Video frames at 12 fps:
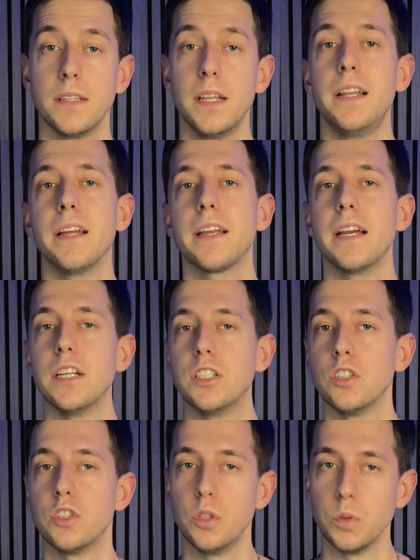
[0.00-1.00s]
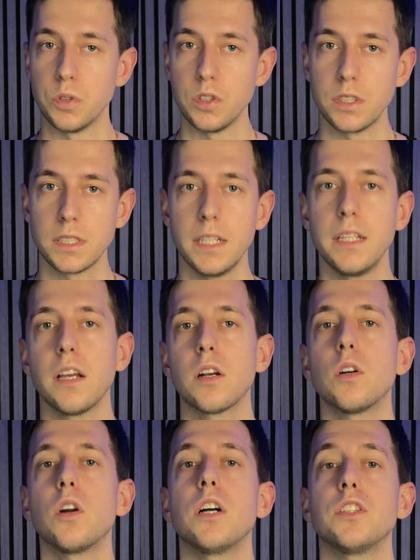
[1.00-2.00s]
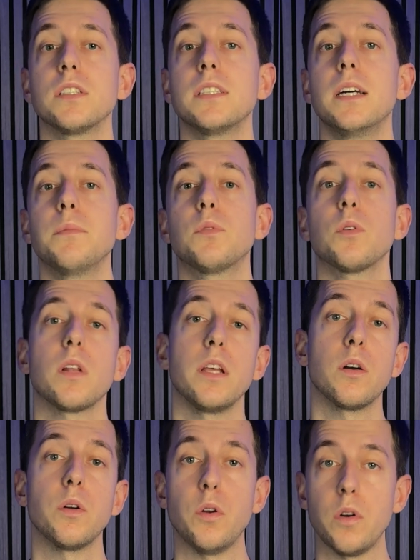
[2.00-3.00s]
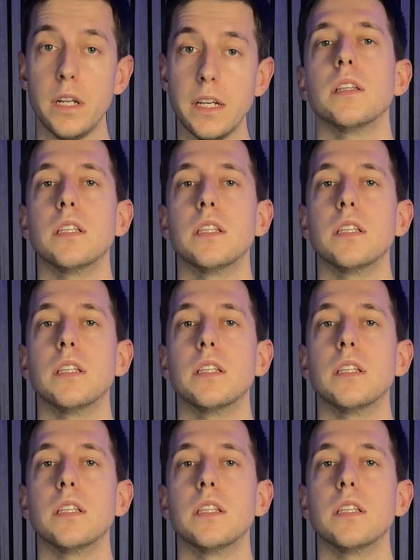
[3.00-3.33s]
that engages users and encourages them to click on your link.